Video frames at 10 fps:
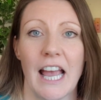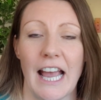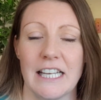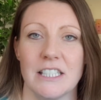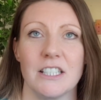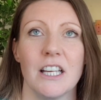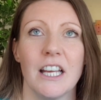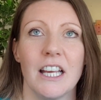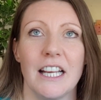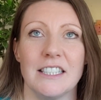and
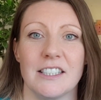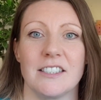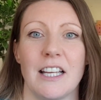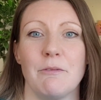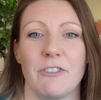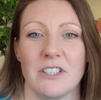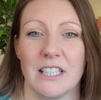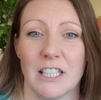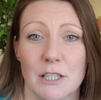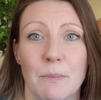it's the same for us
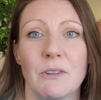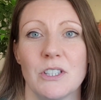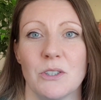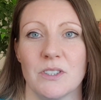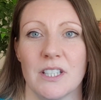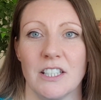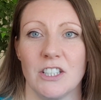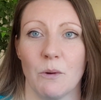in a spiritual sense.